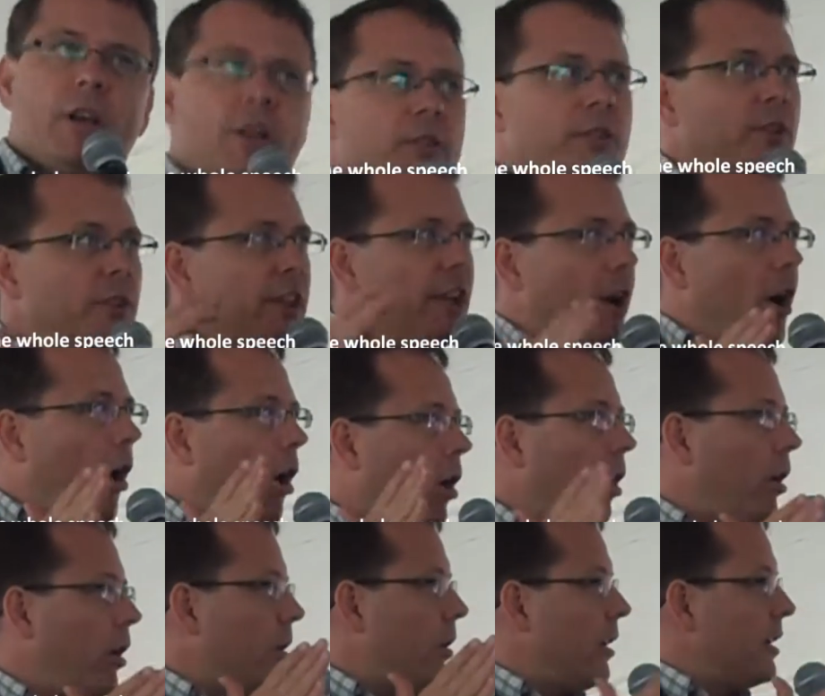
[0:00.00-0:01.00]
so that
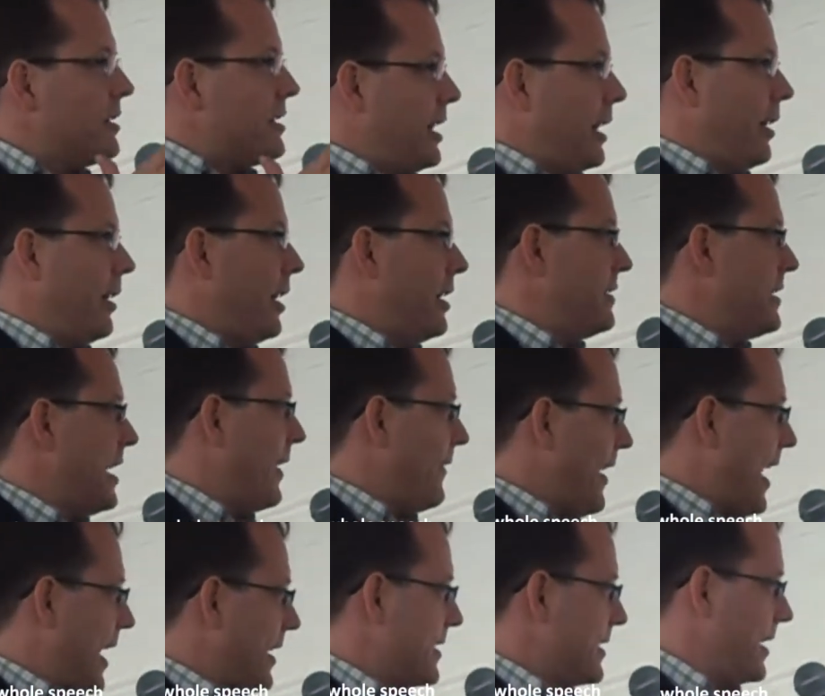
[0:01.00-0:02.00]
all Ontarians have
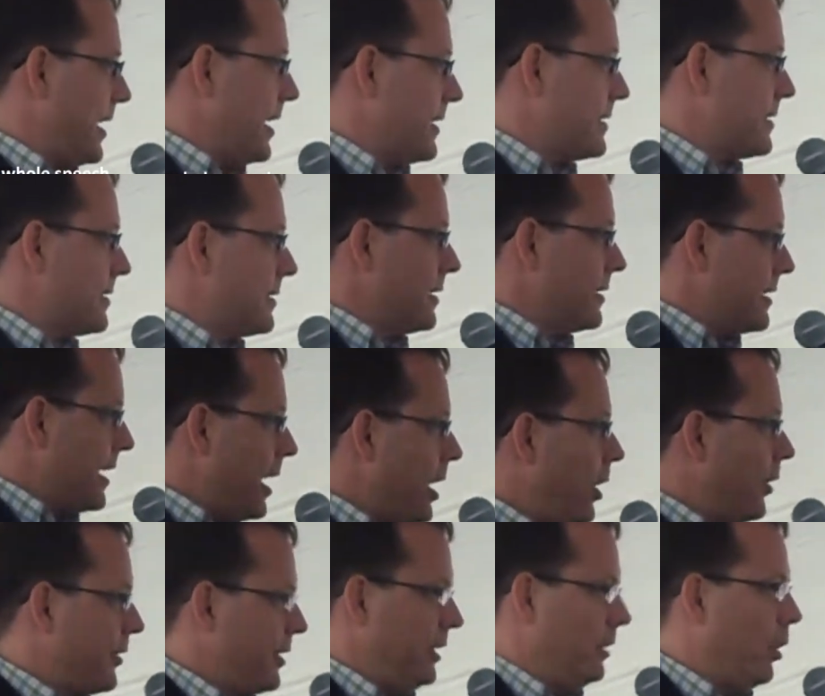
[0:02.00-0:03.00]
access to
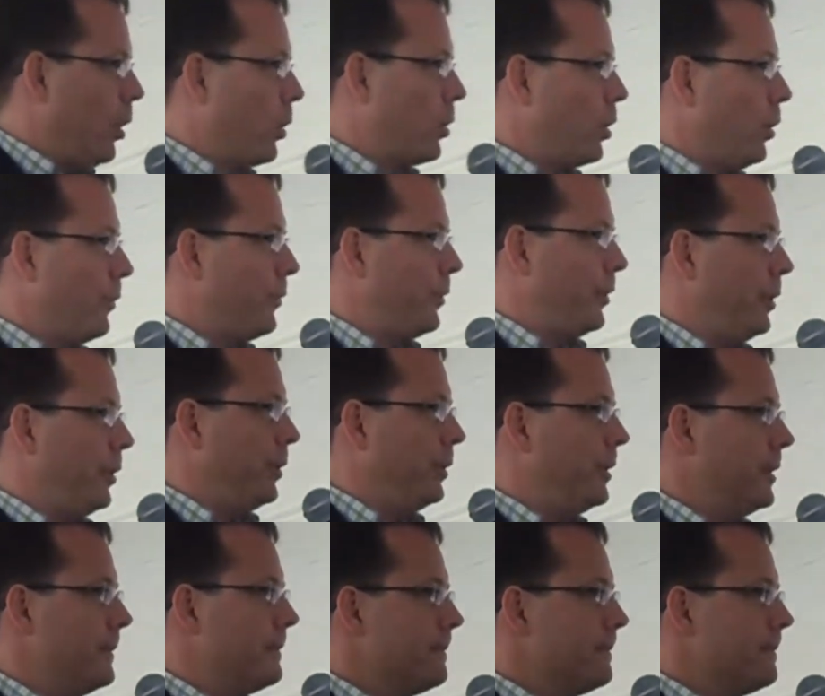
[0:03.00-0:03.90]
healthy local food.